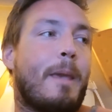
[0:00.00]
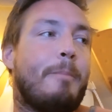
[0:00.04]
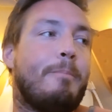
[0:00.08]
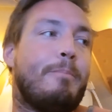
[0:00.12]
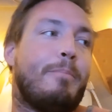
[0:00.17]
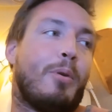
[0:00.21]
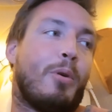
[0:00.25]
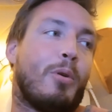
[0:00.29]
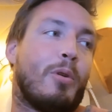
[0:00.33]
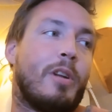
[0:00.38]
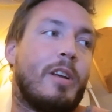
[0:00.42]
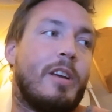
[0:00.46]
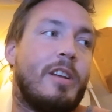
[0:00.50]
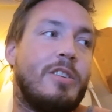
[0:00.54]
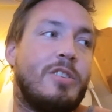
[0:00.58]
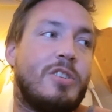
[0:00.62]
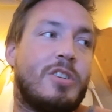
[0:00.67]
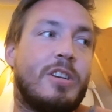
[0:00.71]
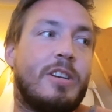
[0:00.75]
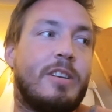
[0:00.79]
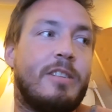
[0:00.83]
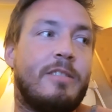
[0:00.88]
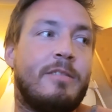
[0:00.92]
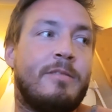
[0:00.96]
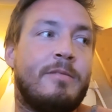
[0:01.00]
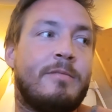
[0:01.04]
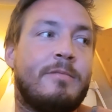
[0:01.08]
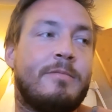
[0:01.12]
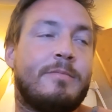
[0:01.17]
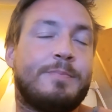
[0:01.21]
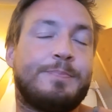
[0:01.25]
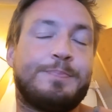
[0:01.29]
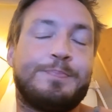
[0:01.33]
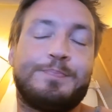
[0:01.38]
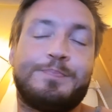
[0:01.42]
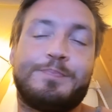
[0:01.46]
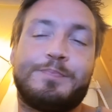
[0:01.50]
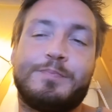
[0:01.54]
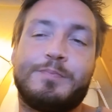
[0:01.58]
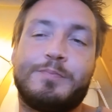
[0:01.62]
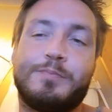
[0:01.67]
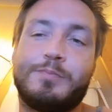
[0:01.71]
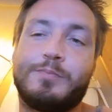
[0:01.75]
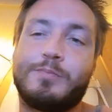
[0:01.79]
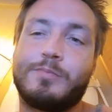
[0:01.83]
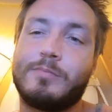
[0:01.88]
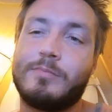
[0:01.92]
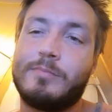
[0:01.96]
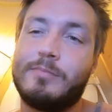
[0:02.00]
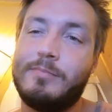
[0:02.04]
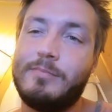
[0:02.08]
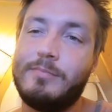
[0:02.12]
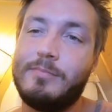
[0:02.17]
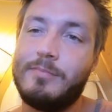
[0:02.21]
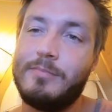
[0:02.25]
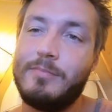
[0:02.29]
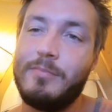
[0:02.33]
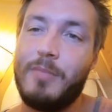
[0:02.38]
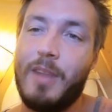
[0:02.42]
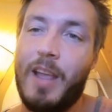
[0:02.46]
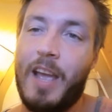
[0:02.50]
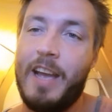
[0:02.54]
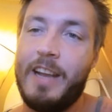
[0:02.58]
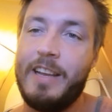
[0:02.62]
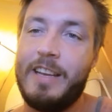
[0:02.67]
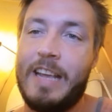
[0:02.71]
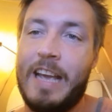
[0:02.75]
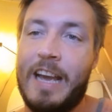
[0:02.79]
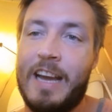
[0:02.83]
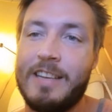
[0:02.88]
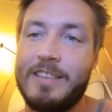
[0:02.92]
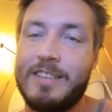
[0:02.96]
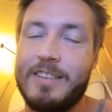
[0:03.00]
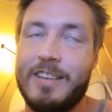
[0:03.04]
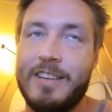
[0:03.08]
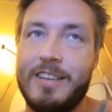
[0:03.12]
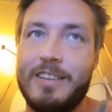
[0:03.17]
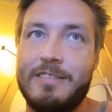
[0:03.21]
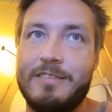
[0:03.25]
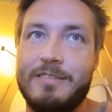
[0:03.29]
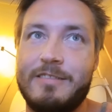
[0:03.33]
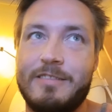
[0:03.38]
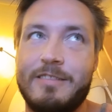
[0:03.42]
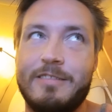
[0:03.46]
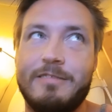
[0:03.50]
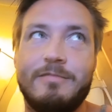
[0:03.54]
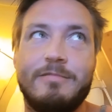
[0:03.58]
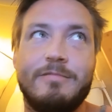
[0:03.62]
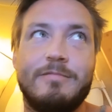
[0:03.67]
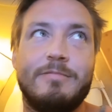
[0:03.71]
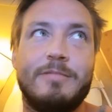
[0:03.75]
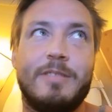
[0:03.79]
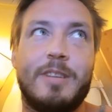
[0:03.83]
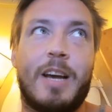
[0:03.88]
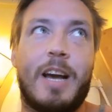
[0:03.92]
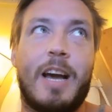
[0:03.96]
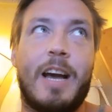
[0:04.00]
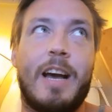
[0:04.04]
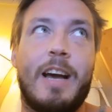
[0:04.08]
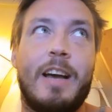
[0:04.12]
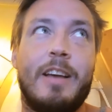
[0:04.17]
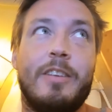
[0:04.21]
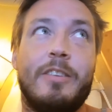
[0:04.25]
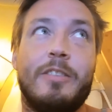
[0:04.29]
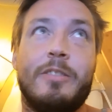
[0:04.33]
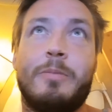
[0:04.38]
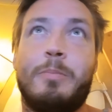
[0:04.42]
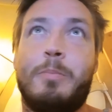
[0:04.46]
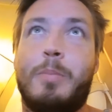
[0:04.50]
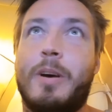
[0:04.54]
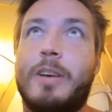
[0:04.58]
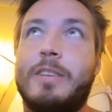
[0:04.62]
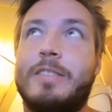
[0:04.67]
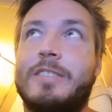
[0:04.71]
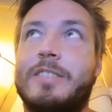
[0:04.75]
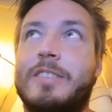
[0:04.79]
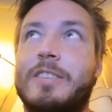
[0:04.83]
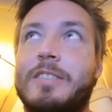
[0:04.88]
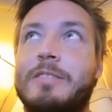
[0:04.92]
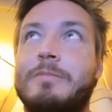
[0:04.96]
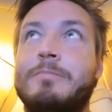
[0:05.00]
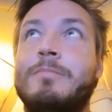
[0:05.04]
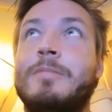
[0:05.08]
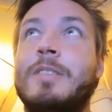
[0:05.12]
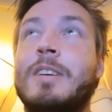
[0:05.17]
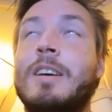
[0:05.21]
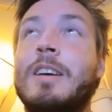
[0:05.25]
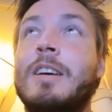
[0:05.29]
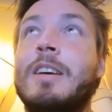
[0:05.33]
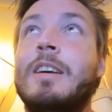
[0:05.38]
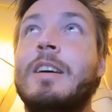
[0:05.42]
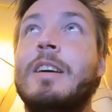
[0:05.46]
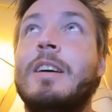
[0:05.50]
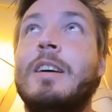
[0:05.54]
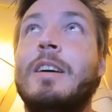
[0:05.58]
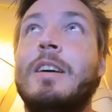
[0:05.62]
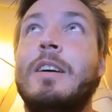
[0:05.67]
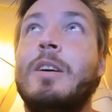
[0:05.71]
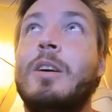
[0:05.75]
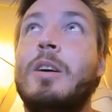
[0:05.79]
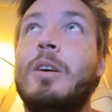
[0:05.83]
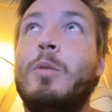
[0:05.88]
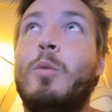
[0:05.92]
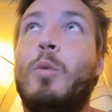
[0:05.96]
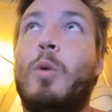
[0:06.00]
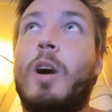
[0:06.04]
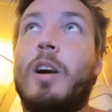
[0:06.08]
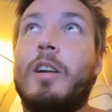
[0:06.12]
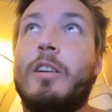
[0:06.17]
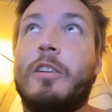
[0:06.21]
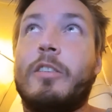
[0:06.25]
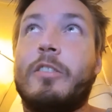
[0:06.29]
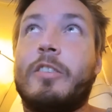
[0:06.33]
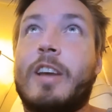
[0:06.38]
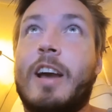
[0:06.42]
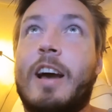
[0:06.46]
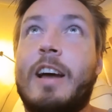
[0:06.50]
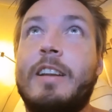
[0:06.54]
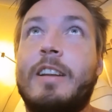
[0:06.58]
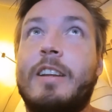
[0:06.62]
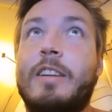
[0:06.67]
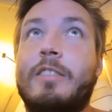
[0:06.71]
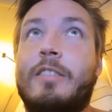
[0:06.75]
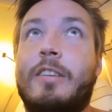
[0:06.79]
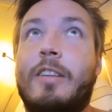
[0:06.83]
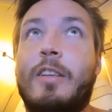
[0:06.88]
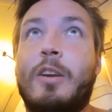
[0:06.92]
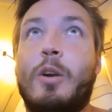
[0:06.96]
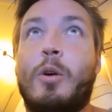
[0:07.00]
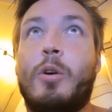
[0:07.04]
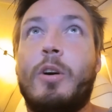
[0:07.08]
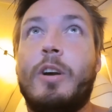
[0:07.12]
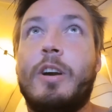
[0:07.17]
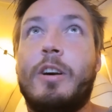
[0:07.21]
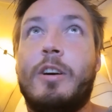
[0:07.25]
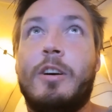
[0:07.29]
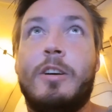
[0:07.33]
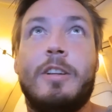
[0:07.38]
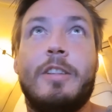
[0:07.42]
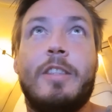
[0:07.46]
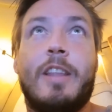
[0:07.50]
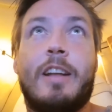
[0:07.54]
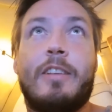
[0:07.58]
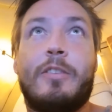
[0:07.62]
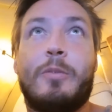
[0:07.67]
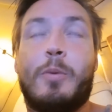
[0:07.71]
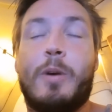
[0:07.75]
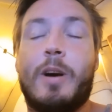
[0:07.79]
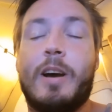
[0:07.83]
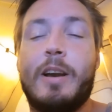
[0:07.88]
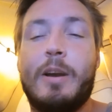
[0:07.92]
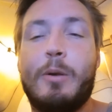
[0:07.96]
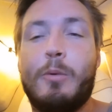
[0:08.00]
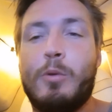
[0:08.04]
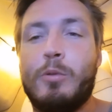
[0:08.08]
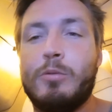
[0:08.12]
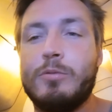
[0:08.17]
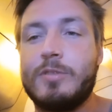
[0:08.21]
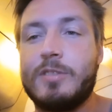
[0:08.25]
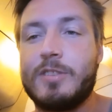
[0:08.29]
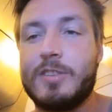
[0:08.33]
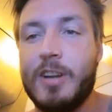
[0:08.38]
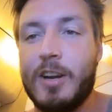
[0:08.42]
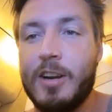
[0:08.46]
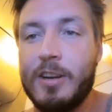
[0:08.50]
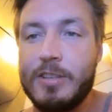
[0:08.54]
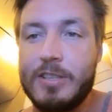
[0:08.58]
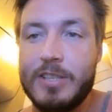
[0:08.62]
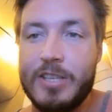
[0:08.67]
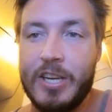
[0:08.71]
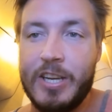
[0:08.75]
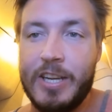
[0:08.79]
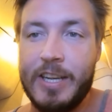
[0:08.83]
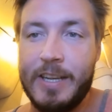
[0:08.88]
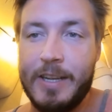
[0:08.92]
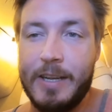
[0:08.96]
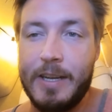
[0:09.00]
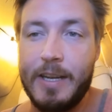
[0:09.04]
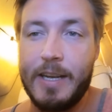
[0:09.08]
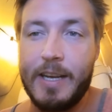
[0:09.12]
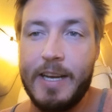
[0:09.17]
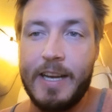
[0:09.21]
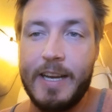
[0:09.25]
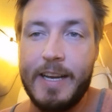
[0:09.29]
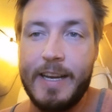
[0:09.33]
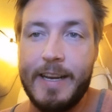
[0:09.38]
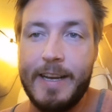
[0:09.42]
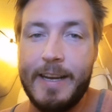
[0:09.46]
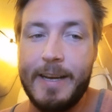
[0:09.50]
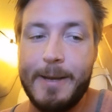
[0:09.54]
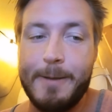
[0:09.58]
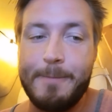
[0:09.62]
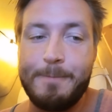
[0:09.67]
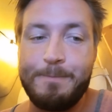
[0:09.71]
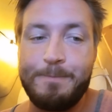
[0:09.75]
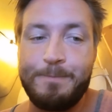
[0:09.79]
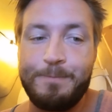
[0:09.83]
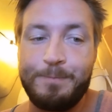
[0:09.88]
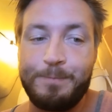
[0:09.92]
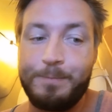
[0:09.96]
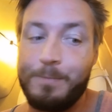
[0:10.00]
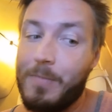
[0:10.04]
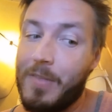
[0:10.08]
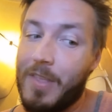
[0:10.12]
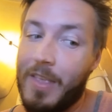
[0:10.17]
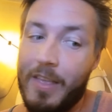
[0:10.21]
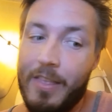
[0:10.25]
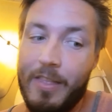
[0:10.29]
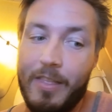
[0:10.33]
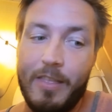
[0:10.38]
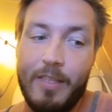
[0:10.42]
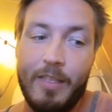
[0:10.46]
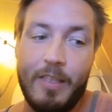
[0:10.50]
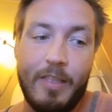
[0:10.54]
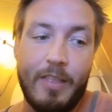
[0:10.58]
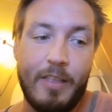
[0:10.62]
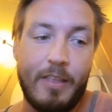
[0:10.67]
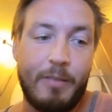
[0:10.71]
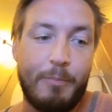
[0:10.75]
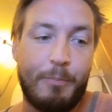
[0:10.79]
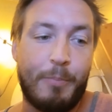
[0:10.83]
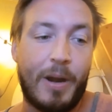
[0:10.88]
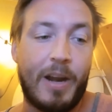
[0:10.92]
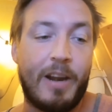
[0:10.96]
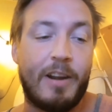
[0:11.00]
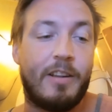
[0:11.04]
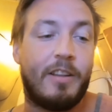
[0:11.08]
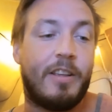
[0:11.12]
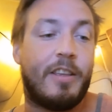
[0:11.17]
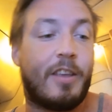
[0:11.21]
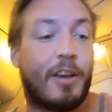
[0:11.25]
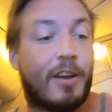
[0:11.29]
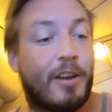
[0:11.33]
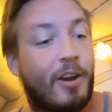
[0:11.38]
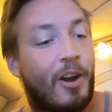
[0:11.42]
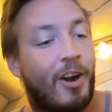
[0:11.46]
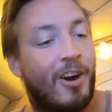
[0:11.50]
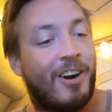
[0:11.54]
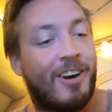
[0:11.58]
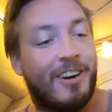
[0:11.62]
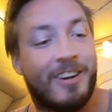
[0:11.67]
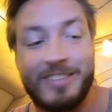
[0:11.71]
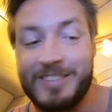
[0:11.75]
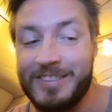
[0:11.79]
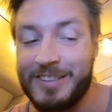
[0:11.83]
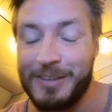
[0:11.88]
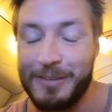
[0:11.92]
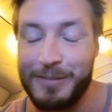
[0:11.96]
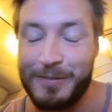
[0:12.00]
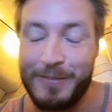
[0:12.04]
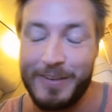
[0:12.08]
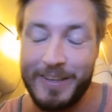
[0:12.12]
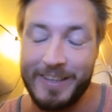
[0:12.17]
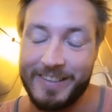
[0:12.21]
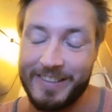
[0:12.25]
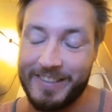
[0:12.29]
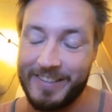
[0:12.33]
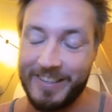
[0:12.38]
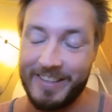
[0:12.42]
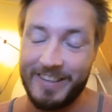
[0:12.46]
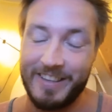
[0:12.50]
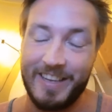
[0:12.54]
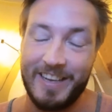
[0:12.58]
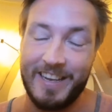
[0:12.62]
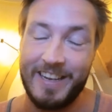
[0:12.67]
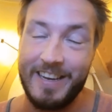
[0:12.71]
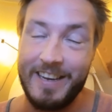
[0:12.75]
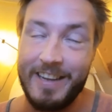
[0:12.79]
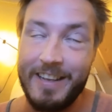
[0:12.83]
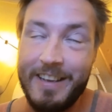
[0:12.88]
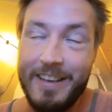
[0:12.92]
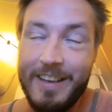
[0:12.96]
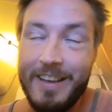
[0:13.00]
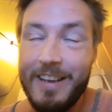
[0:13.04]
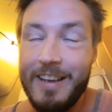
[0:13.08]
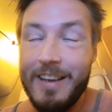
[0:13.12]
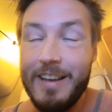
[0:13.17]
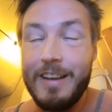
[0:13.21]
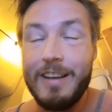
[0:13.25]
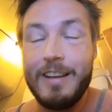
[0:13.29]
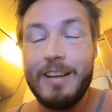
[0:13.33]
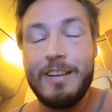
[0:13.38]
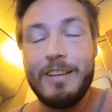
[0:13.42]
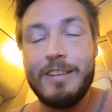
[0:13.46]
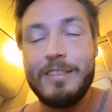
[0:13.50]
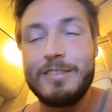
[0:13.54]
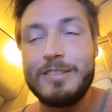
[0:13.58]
port engine head gasket is busted. Water has gotten into the oil, and that's why it won't start. Apparently, the cost of fixing that is